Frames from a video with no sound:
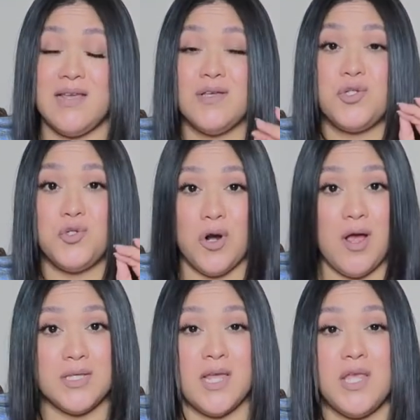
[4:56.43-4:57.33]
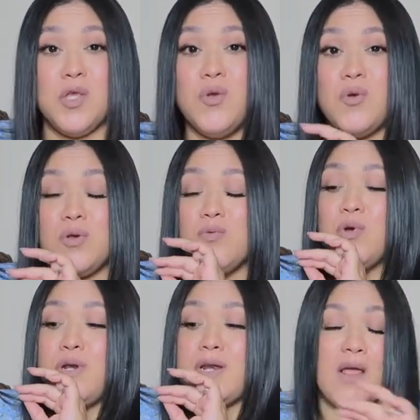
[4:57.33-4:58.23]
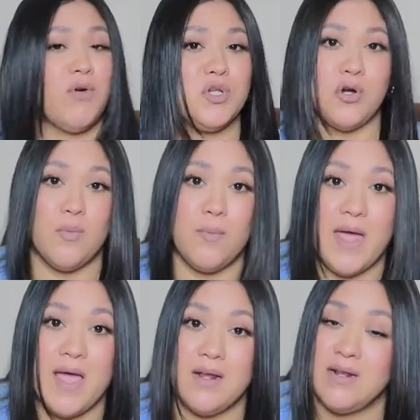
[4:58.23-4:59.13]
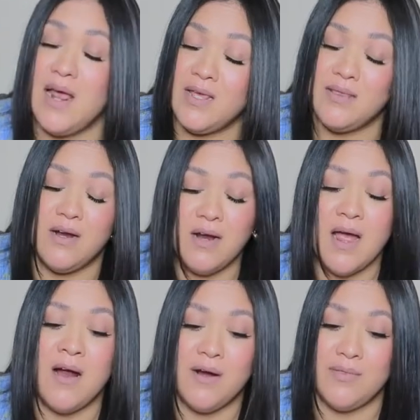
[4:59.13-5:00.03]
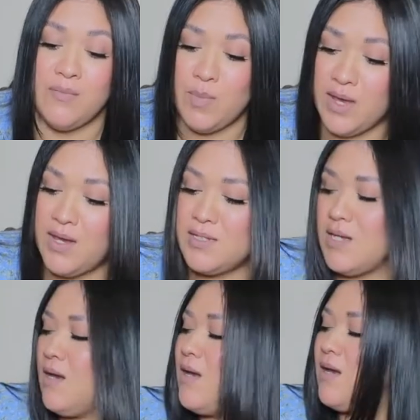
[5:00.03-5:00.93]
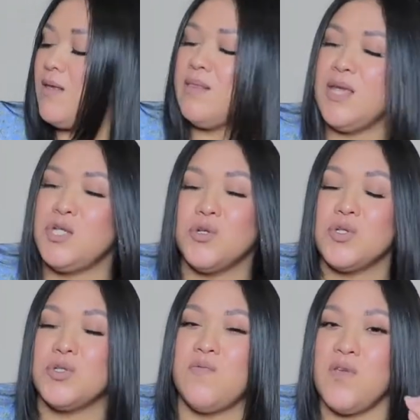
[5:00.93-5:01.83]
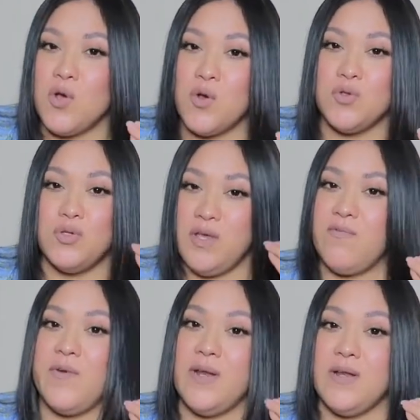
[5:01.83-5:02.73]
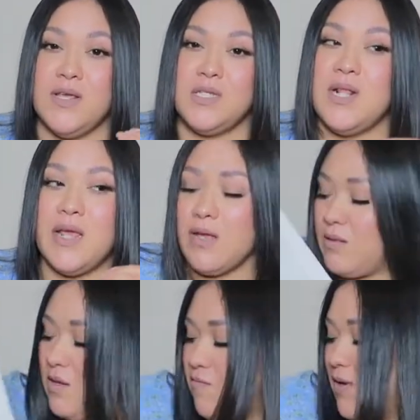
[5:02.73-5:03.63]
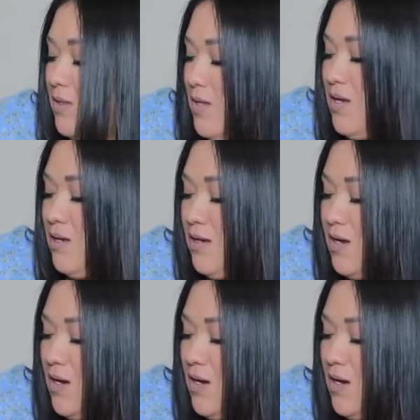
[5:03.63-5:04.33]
straws, and you would never turn back. Like, they are the best. They just feel different. It's like a different thing.